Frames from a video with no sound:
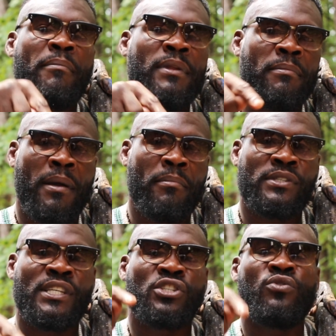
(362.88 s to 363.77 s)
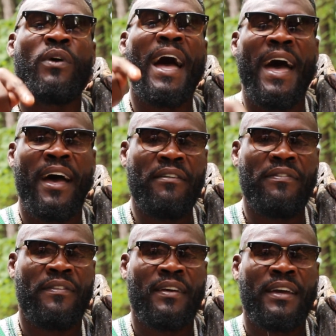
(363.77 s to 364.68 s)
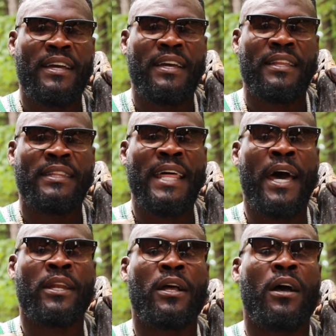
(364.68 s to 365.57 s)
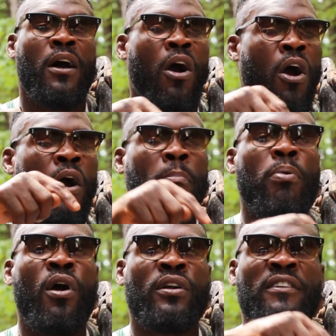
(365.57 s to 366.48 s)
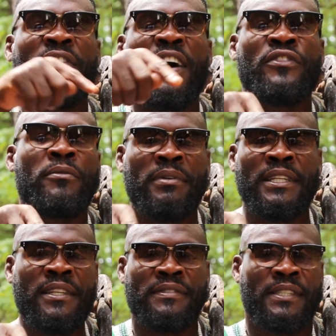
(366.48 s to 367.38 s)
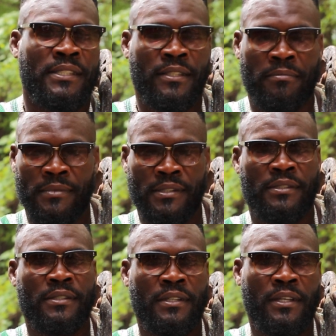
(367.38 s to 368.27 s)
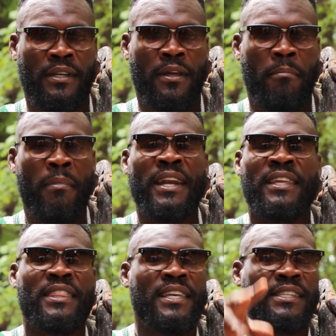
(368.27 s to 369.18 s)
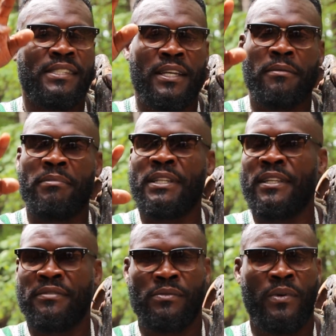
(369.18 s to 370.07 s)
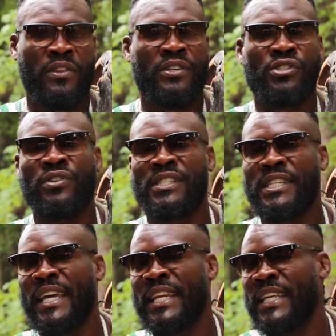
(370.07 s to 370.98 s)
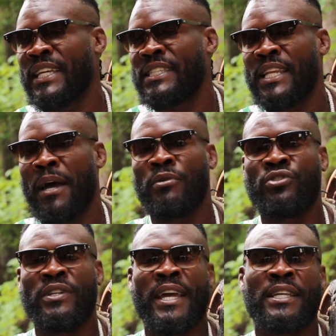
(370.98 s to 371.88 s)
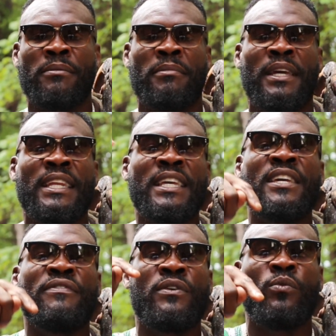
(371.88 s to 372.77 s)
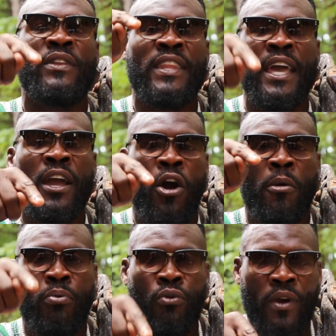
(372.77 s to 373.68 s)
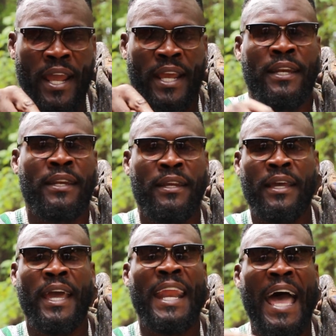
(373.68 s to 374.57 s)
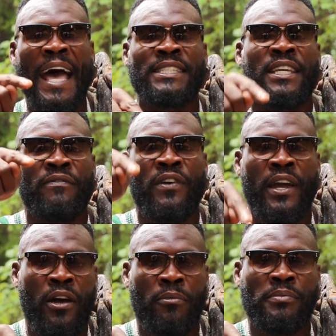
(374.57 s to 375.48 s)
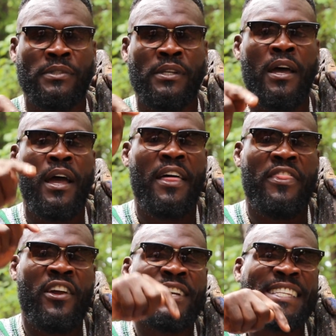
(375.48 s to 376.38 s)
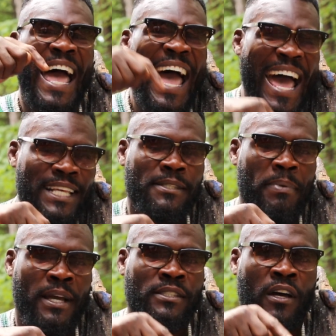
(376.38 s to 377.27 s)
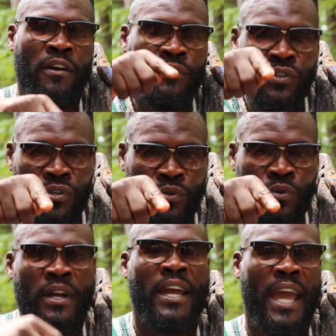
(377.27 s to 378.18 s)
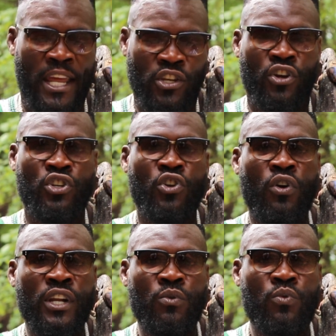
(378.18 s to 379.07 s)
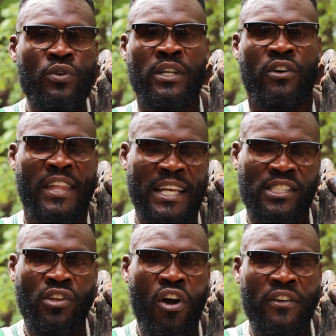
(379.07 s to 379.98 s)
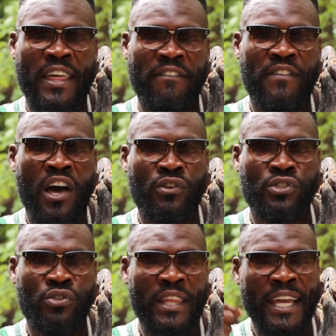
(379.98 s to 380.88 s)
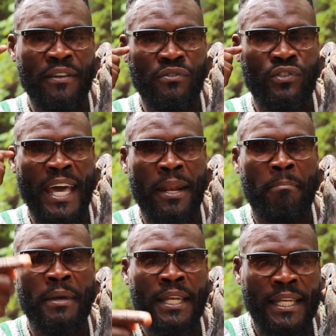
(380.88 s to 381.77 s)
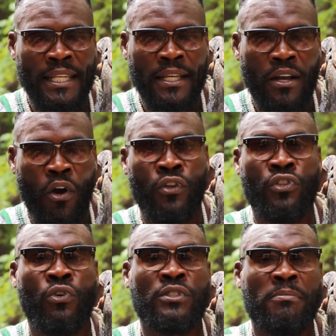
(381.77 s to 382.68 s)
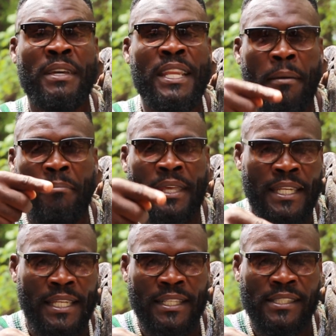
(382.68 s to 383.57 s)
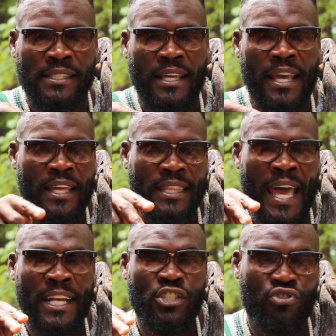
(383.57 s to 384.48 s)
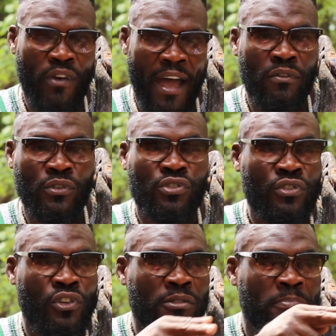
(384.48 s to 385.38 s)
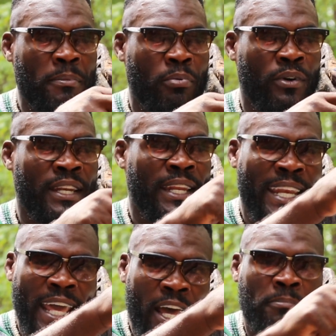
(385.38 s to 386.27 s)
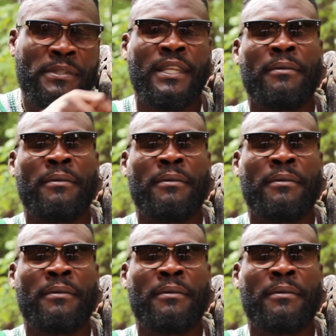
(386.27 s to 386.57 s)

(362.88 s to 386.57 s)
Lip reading: members that you have that are a part of other belief systems, monotheistic beliefs, whether it's Christianity, Islam, or Judaism. And even when they are praying and asking for helps, there is aspects of you and your Noli Wuni, or that star that follows you, that gives you that ability, or those many abilities, that travels to those people and helps them.